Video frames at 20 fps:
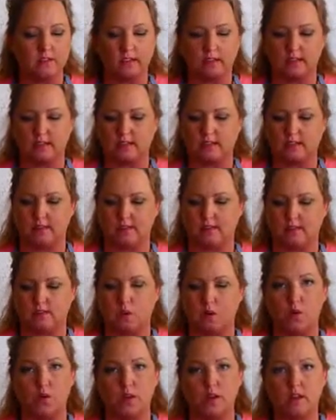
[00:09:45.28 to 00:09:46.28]
the
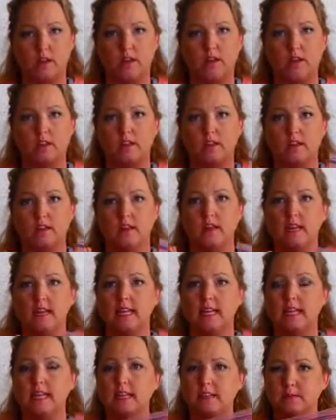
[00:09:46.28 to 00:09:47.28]
oil
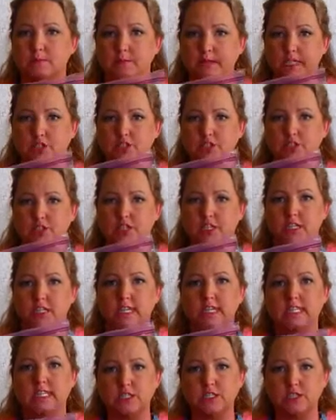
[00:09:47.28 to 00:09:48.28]
mixture
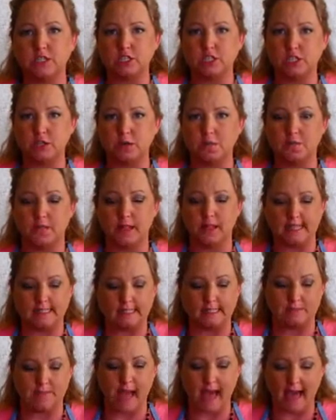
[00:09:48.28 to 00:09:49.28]
into your
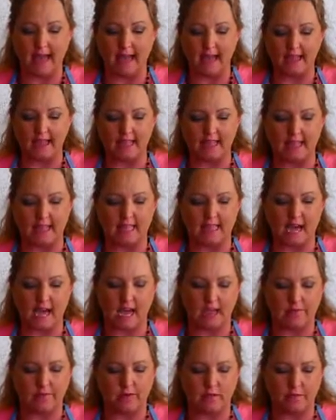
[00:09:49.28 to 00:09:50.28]
plastic bag. And
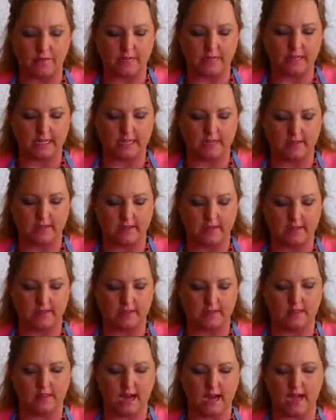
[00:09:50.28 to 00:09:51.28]
I've already
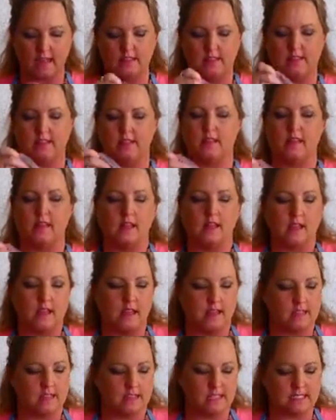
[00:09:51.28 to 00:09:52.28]
gotten...
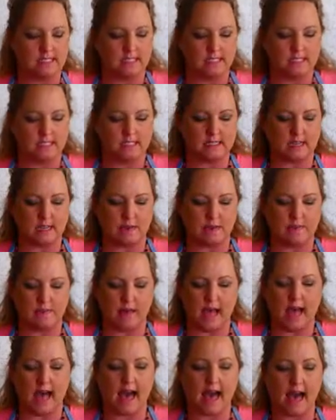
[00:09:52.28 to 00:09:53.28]
This is
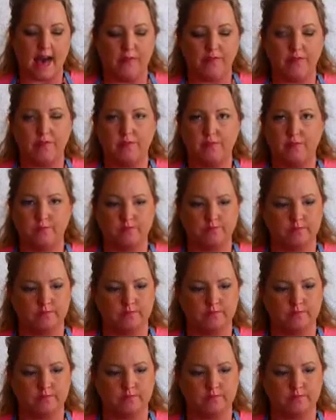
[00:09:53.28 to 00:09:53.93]
a half,